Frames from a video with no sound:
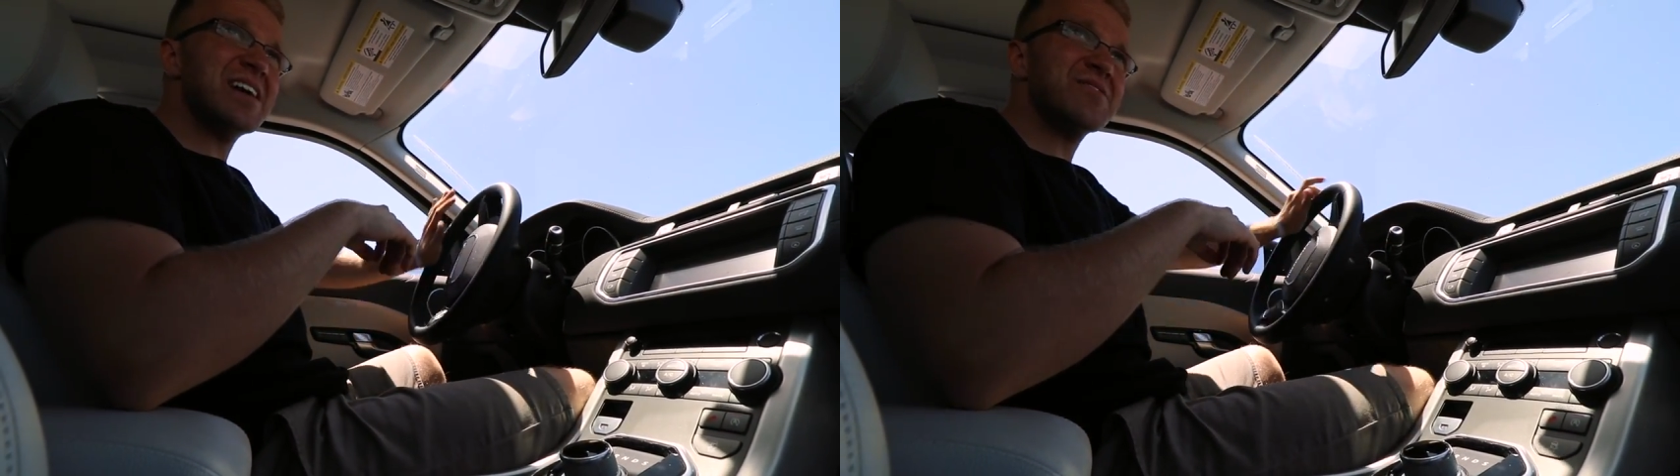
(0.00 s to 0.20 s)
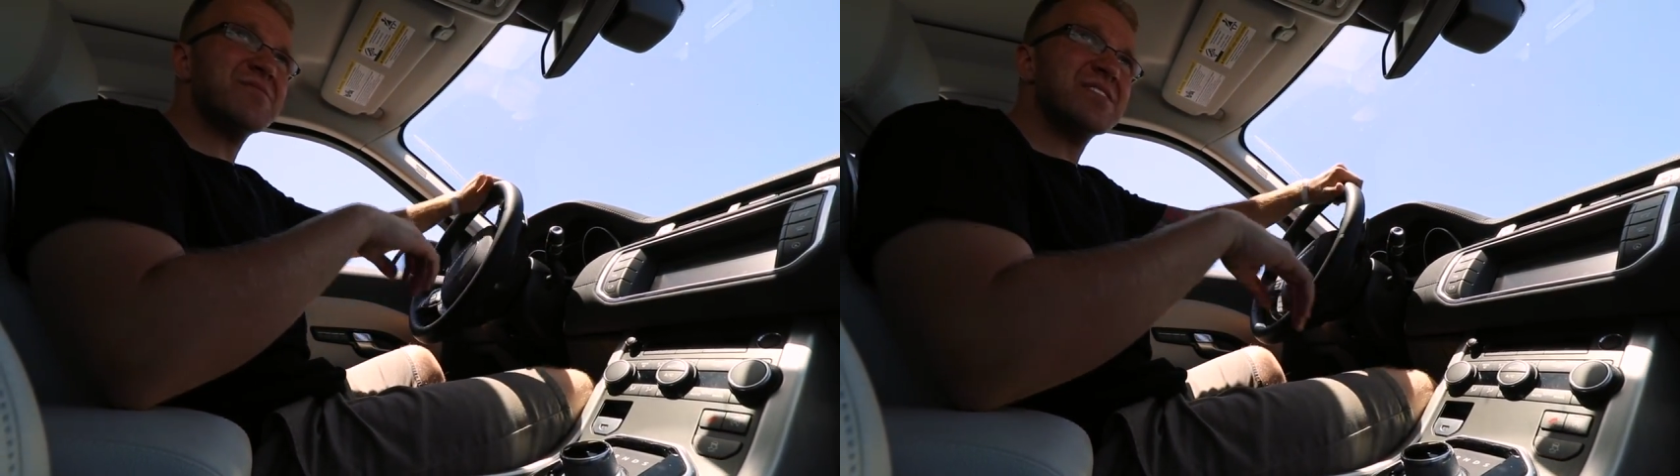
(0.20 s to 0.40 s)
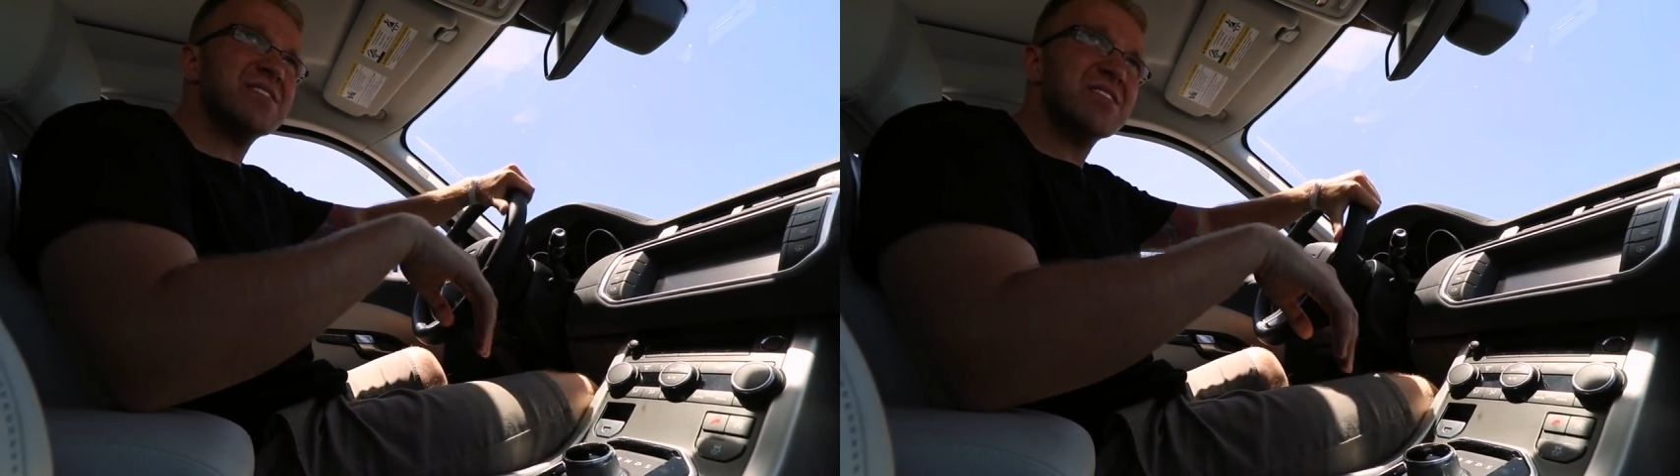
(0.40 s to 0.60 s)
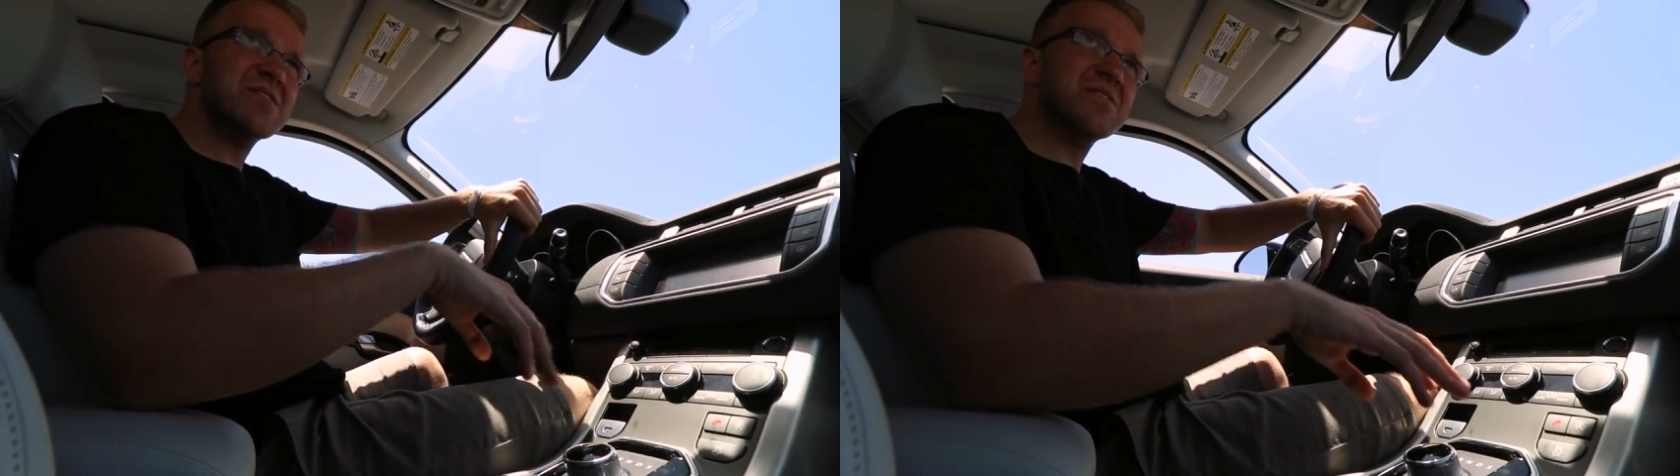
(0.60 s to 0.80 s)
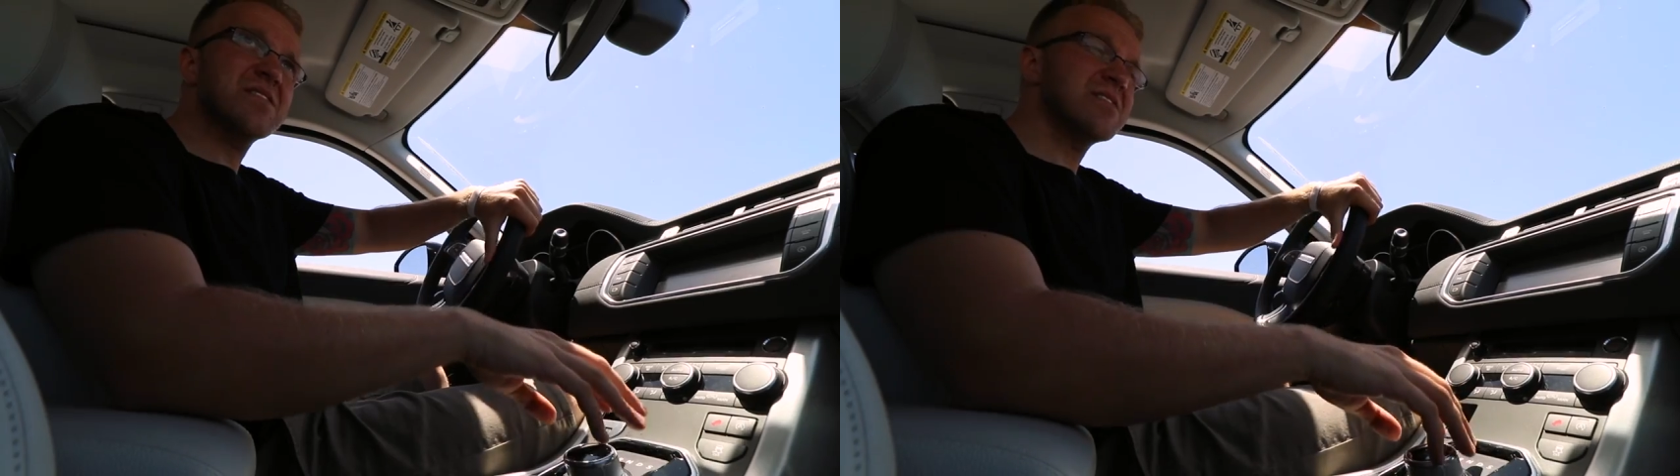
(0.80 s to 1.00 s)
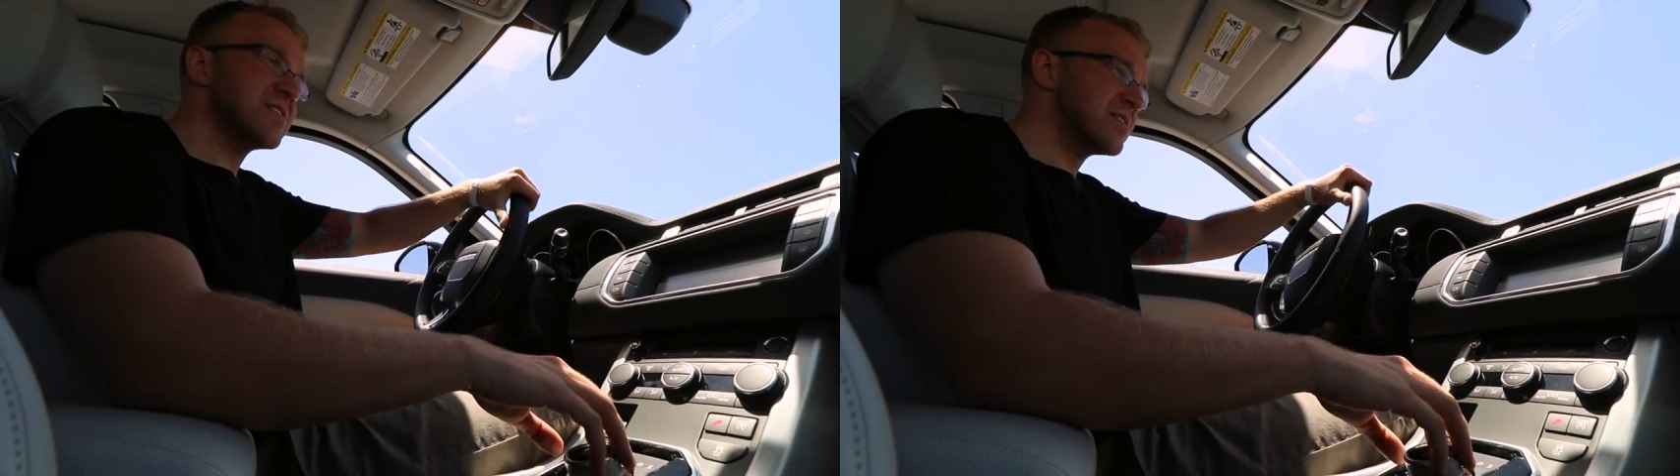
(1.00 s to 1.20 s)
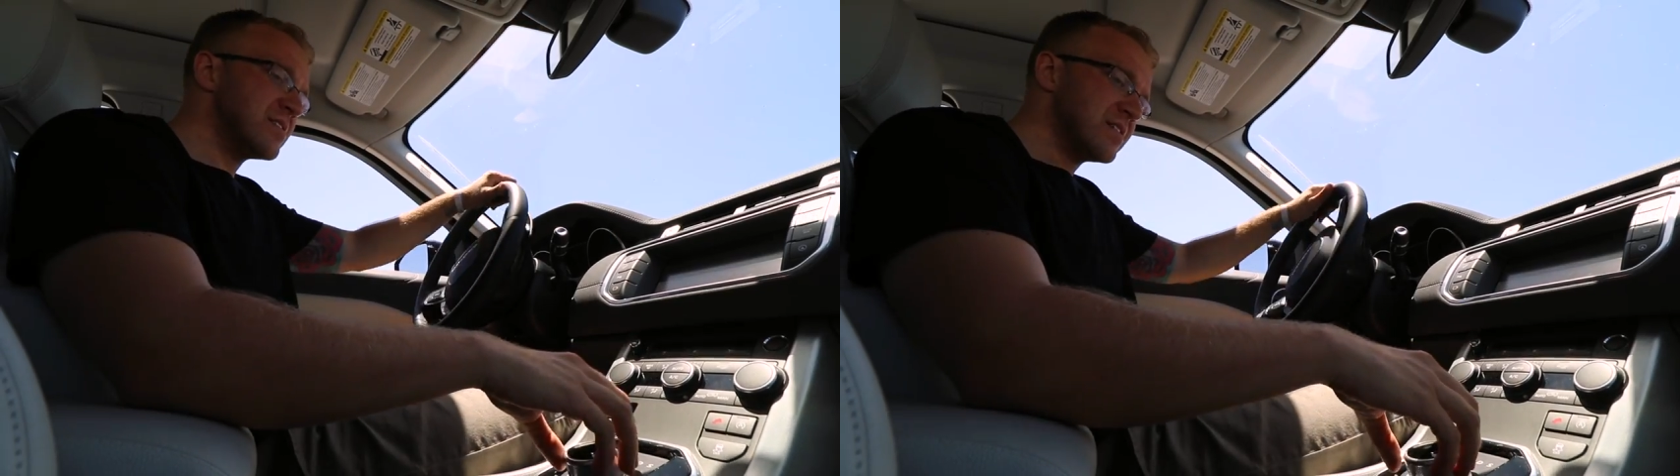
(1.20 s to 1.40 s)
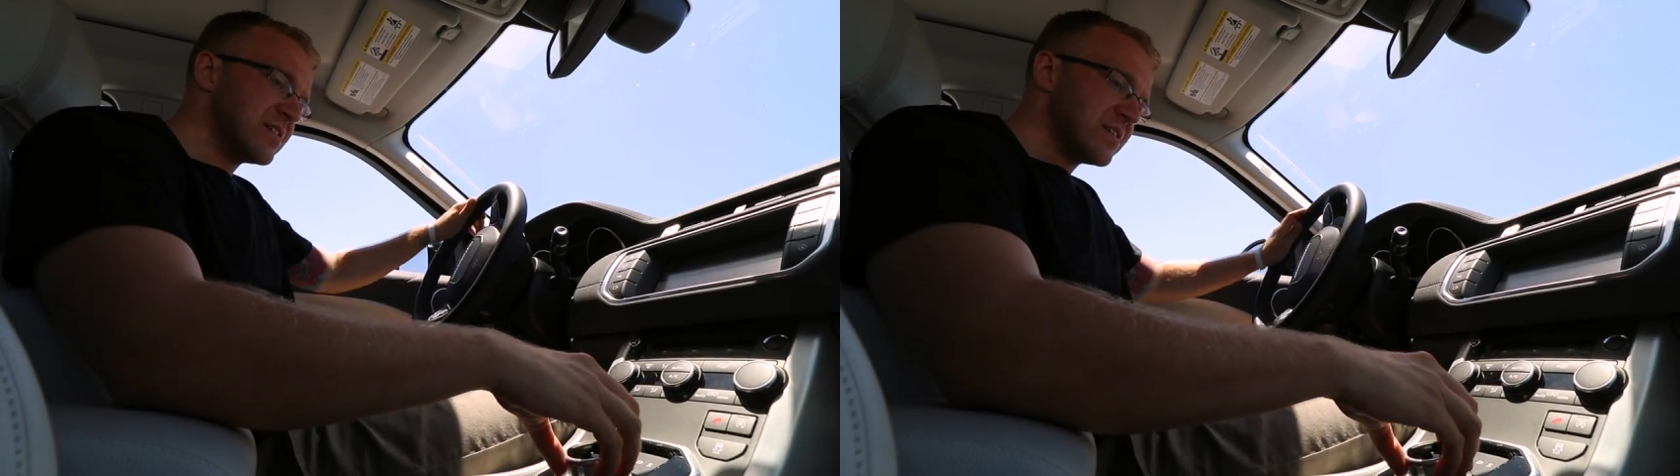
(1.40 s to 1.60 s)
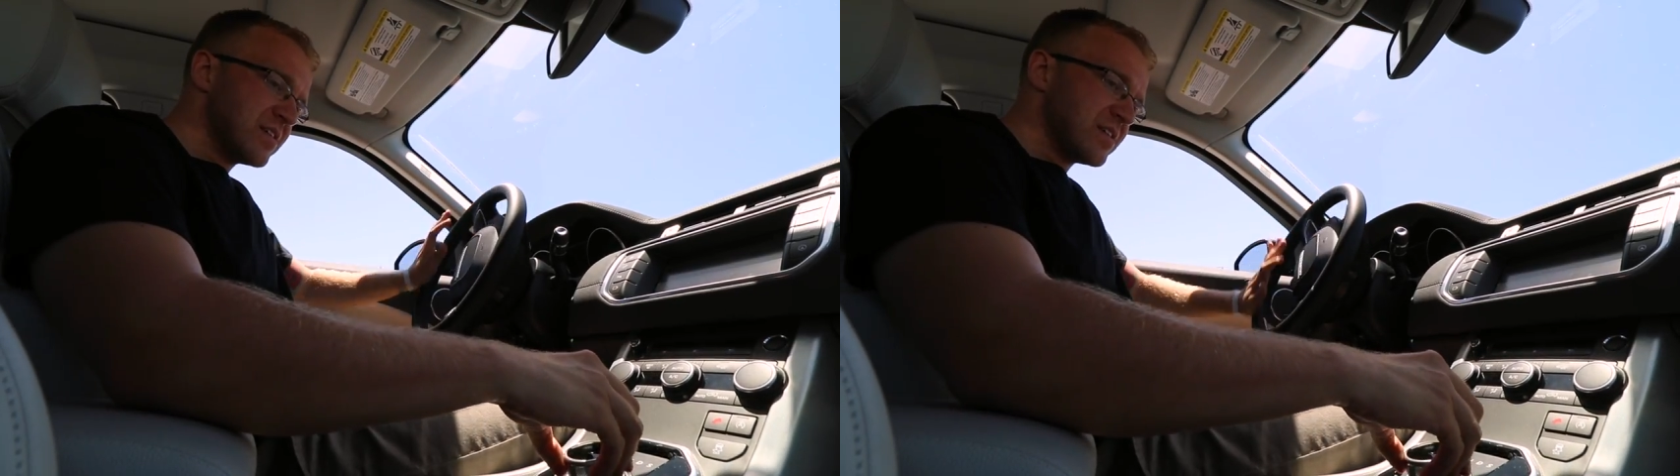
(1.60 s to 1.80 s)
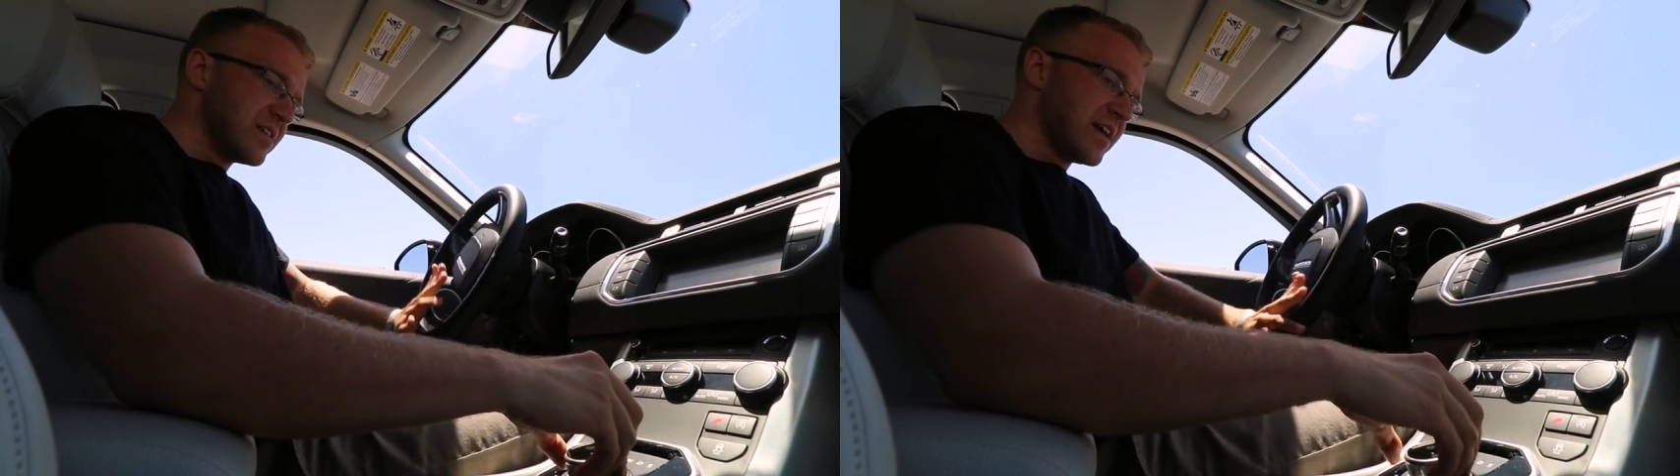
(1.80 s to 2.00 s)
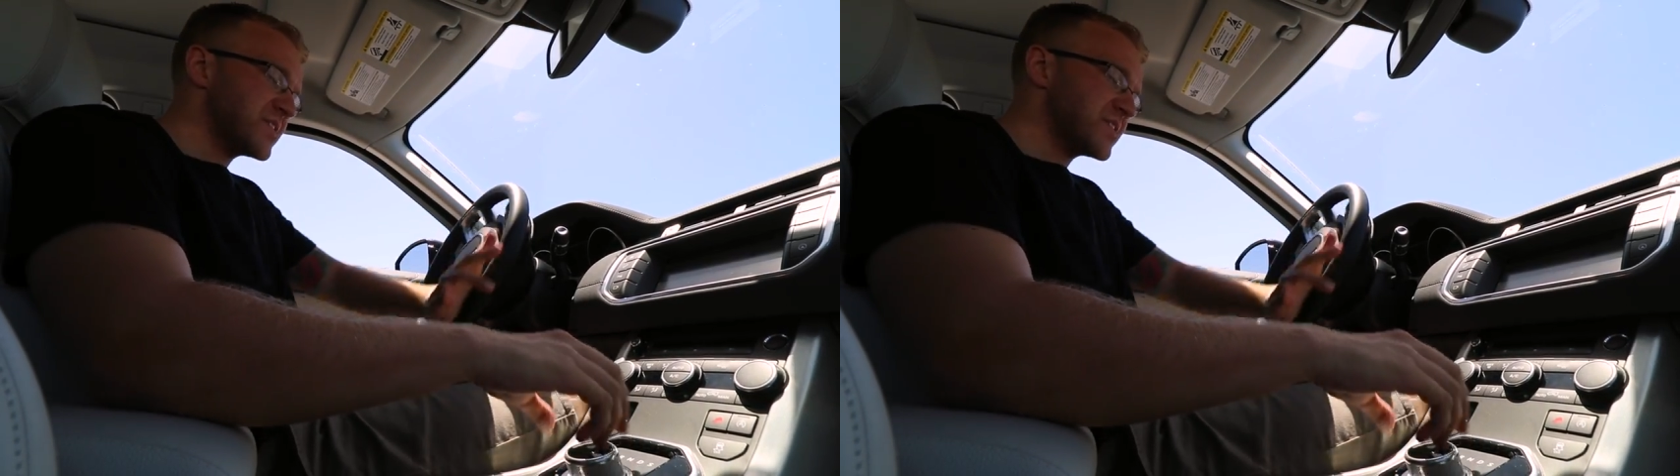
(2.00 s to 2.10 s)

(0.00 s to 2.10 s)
I don't really know. It